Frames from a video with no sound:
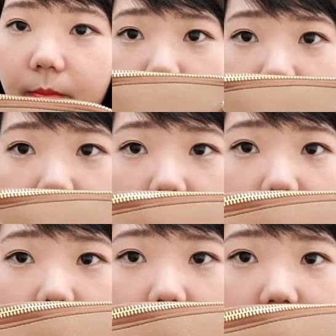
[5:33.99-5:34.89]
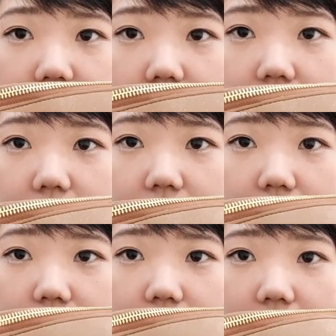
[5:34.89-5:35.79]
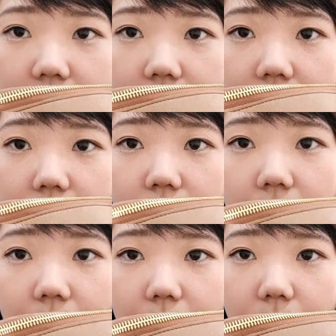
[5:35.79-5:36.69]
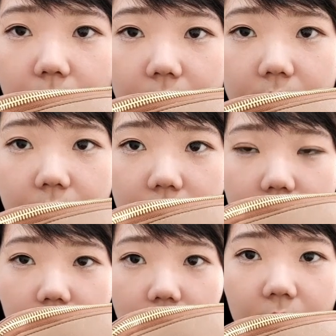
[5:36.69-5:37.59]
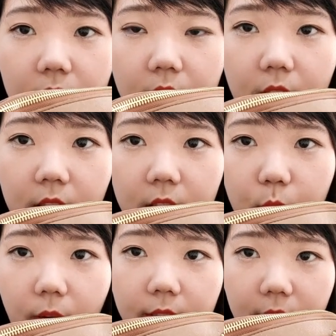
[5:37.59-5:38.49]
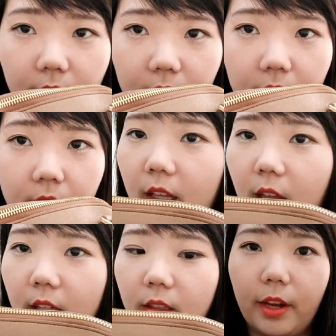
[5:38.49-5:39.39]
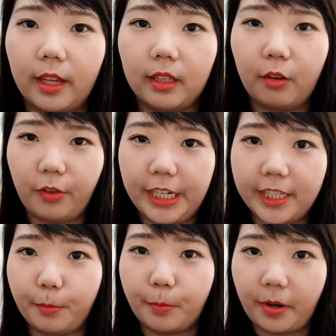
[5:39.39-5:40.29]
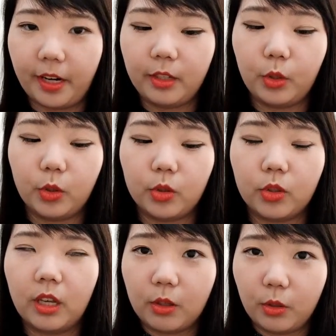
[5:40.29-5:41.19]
The metal is very good in quality and it is quite thick. I like when a fashion brand use a